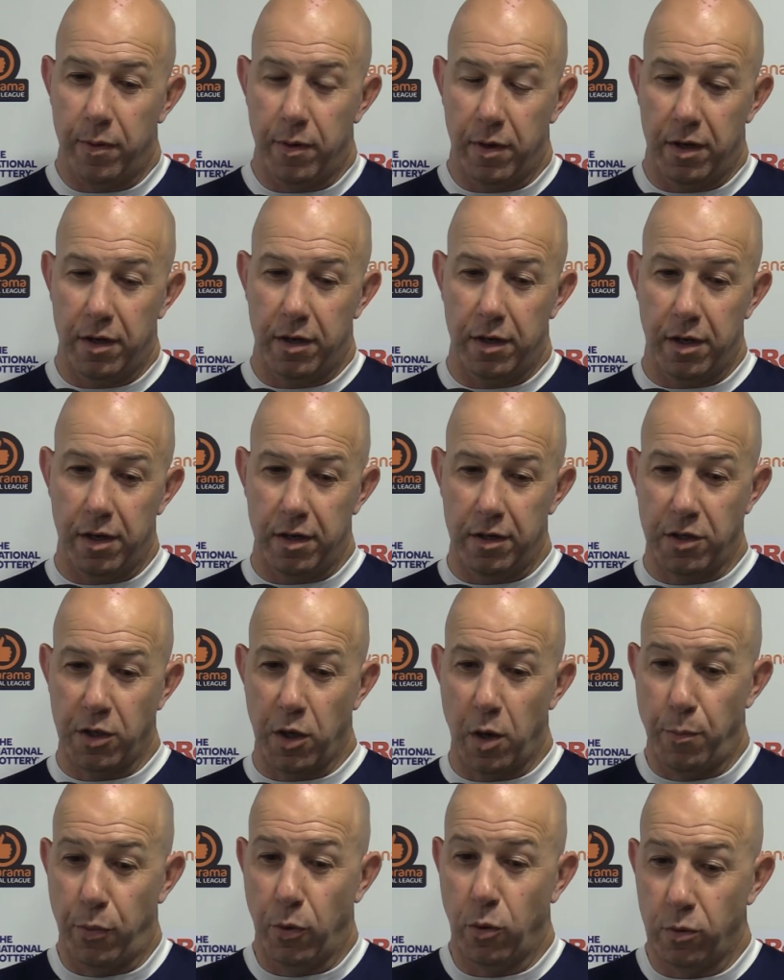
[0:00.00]
and
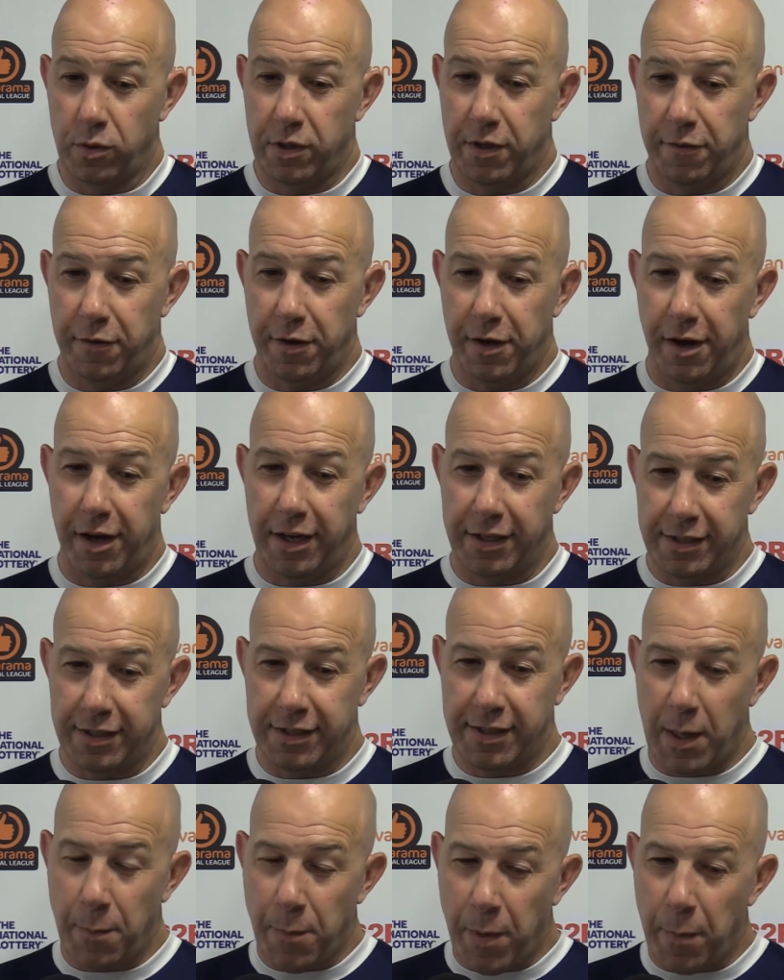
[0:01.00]
show balls, if you like, to
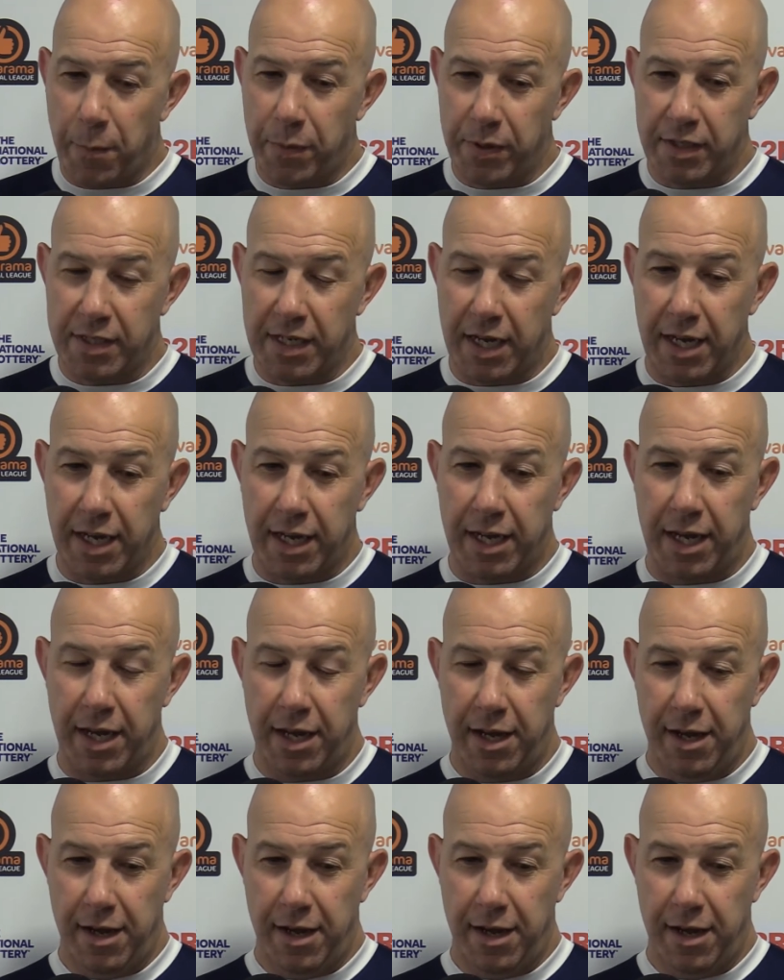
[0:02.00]
step up and take it.